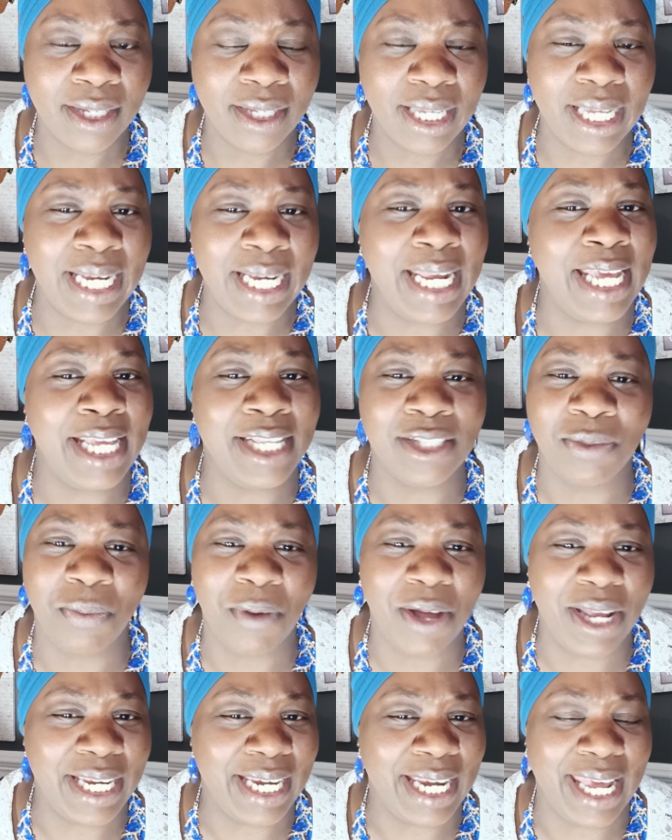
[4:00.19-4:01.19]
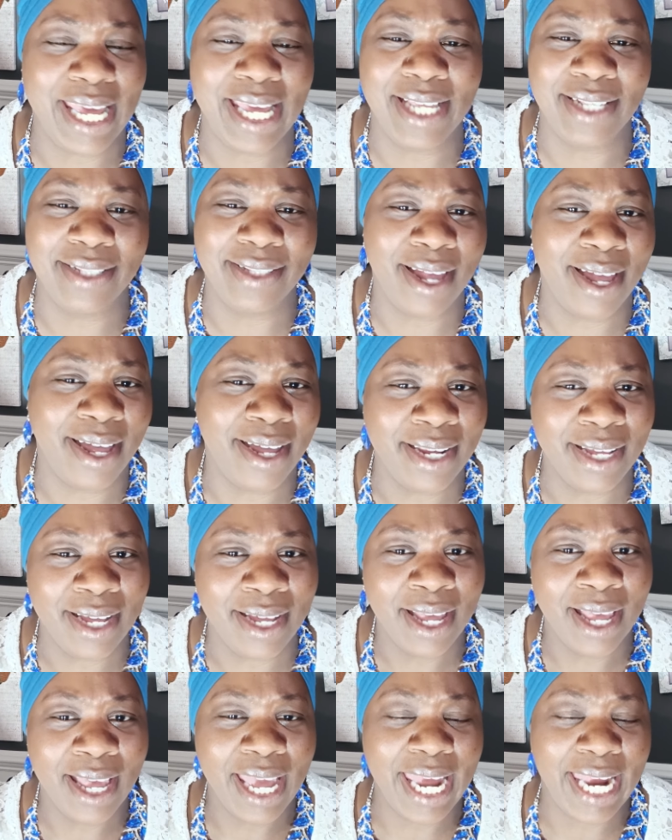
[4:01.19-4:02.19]
It is what it is, honey.
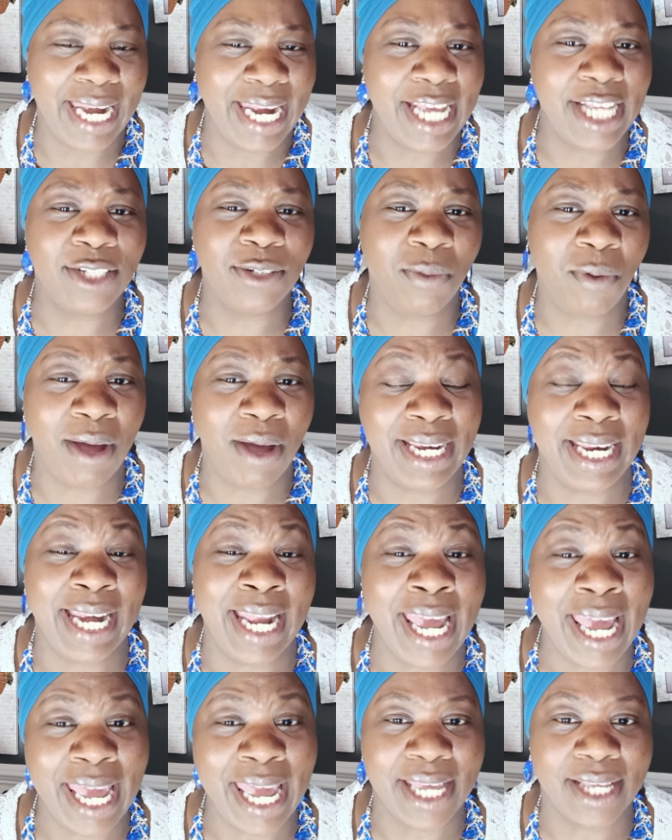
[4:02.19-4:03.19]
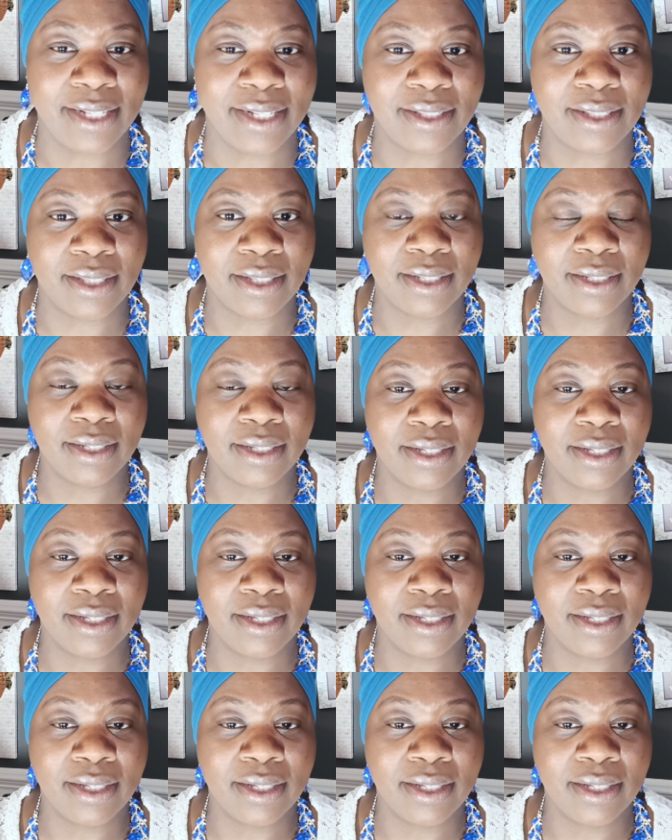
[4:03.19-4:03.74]
It is what it is.